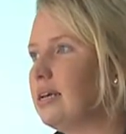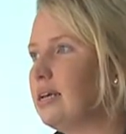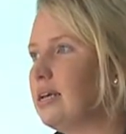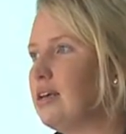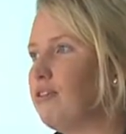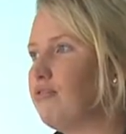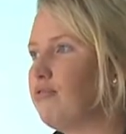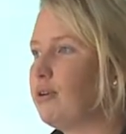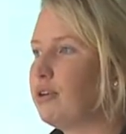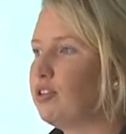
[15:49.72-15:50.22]

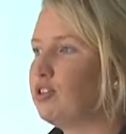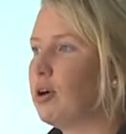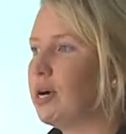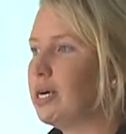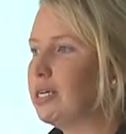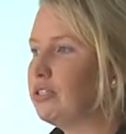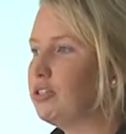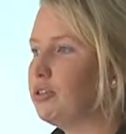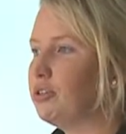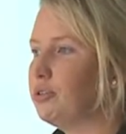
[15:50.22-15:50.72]
if we're
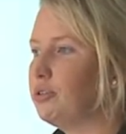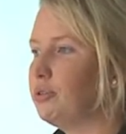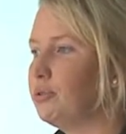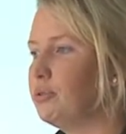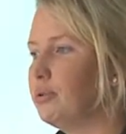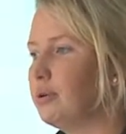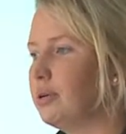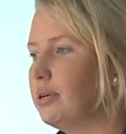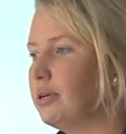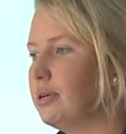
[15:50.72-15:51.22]
trying
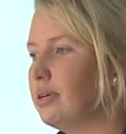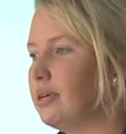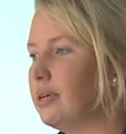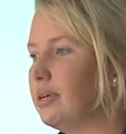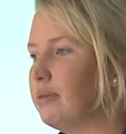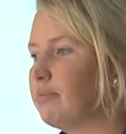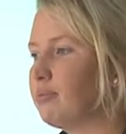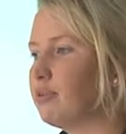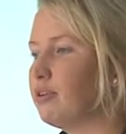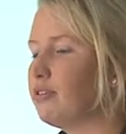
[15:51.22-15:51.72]
to
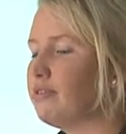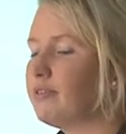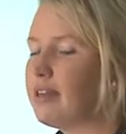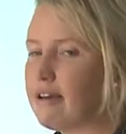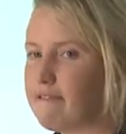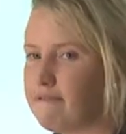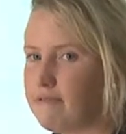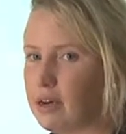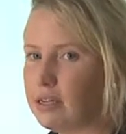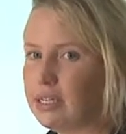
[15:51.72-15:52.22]
improve
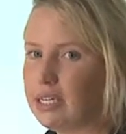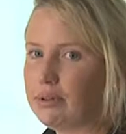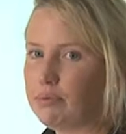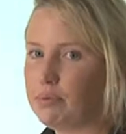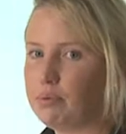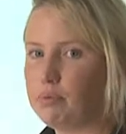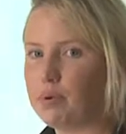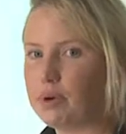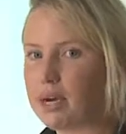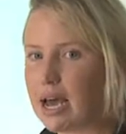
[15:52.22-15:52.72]
that fungi,
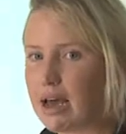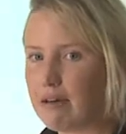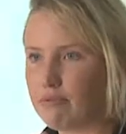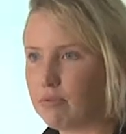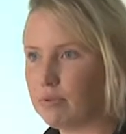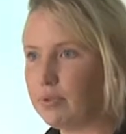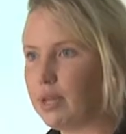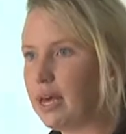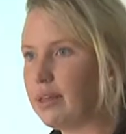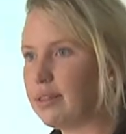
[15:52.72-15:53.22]
we want to have
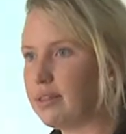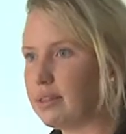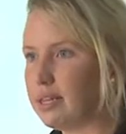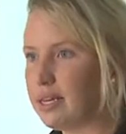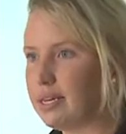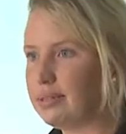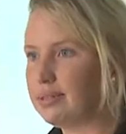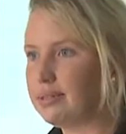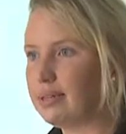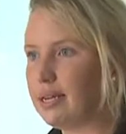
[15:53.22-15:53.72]
all the other
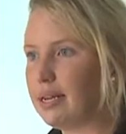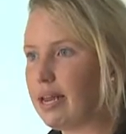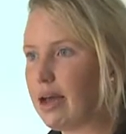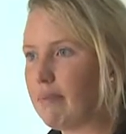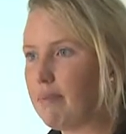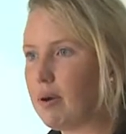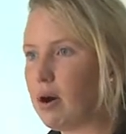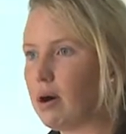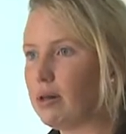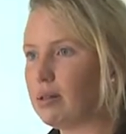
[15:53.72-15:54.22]
things in our
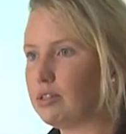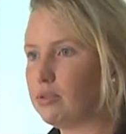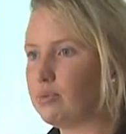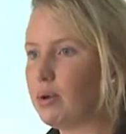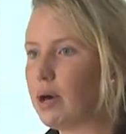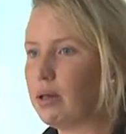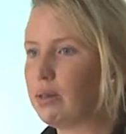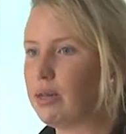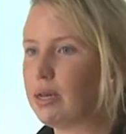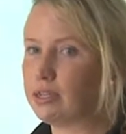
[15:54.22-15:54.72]
pile as
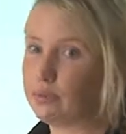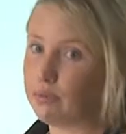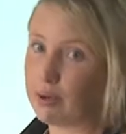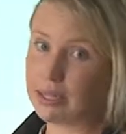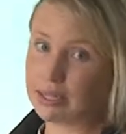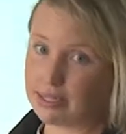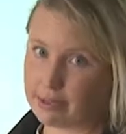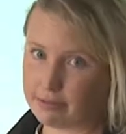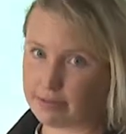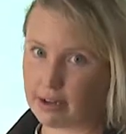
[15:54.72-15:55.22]
well
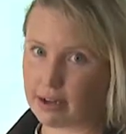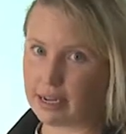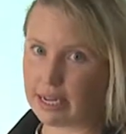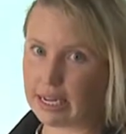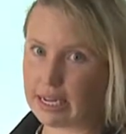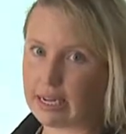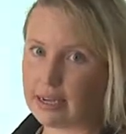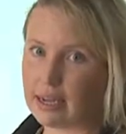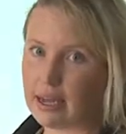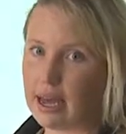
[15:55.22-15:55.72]
as the
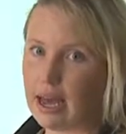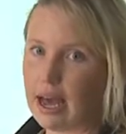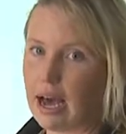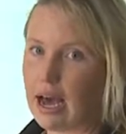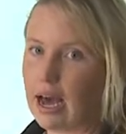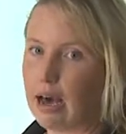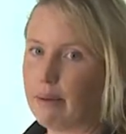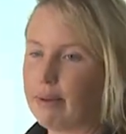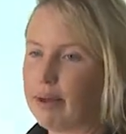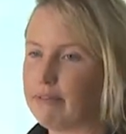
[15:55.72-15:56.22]
fungi.
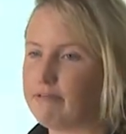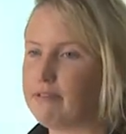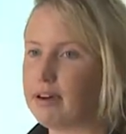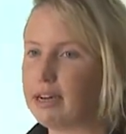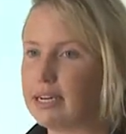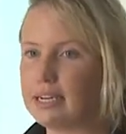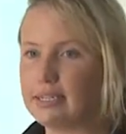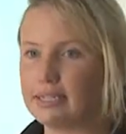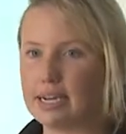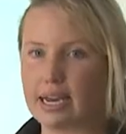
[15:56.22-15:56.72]
And
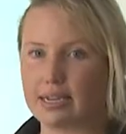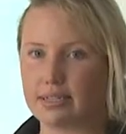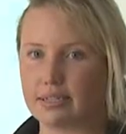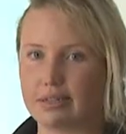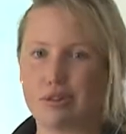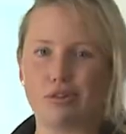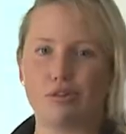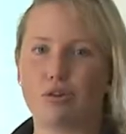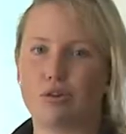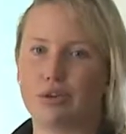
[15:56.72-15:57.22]
fungi takes
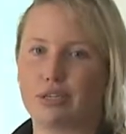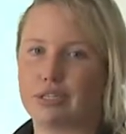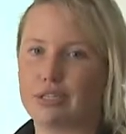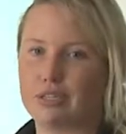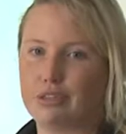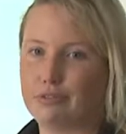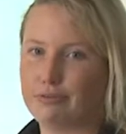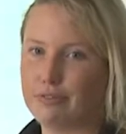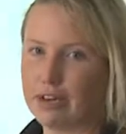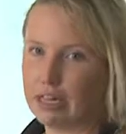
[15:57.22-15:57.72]
a lot longer
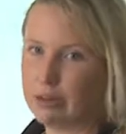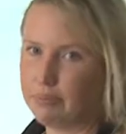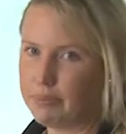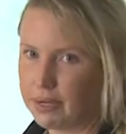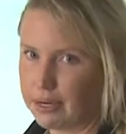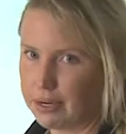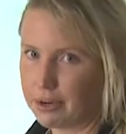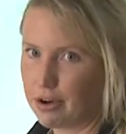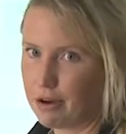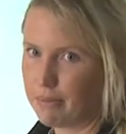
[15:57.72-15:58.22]
to develop
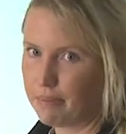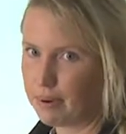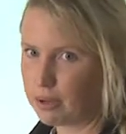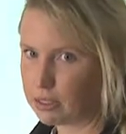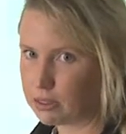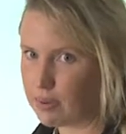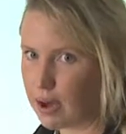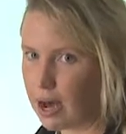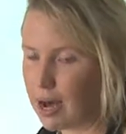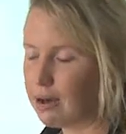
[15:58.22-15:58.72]
in a
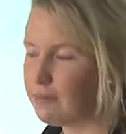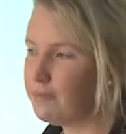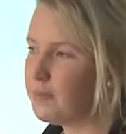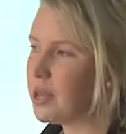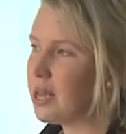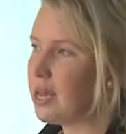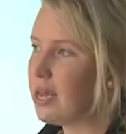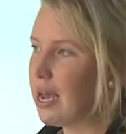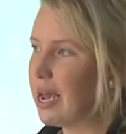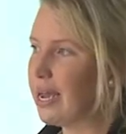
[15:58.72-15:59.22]
compost pile,
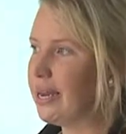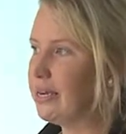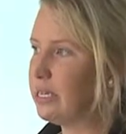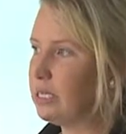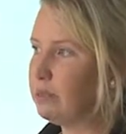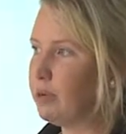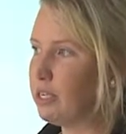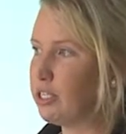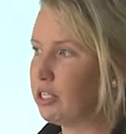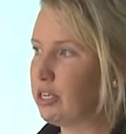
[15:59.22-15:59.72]
and
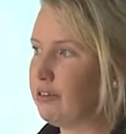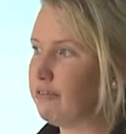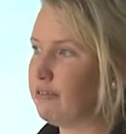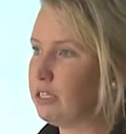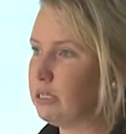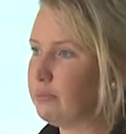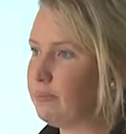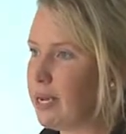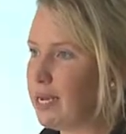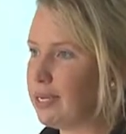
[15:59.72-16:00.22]
especially if
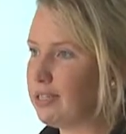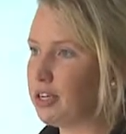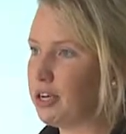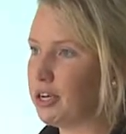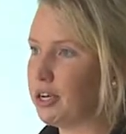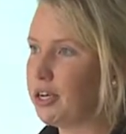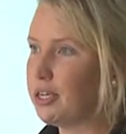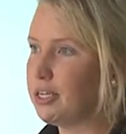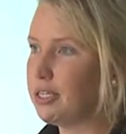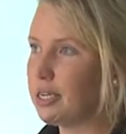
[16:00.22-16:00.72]
it's being
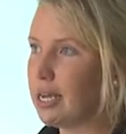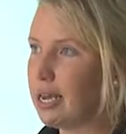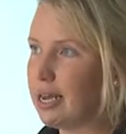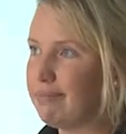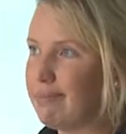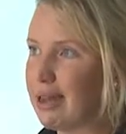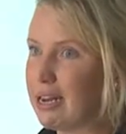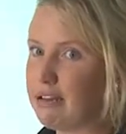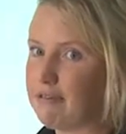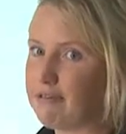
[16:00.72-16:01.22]
turned
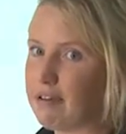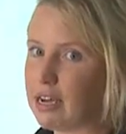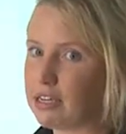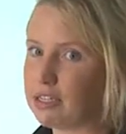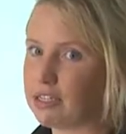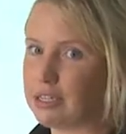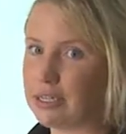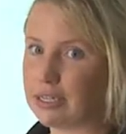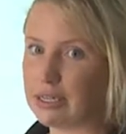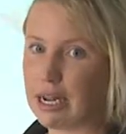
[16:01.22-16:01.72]
and
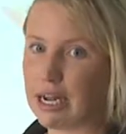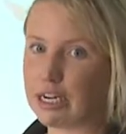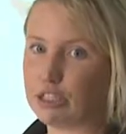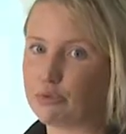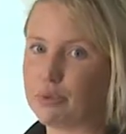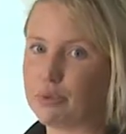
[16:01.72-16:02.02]
manufactured in large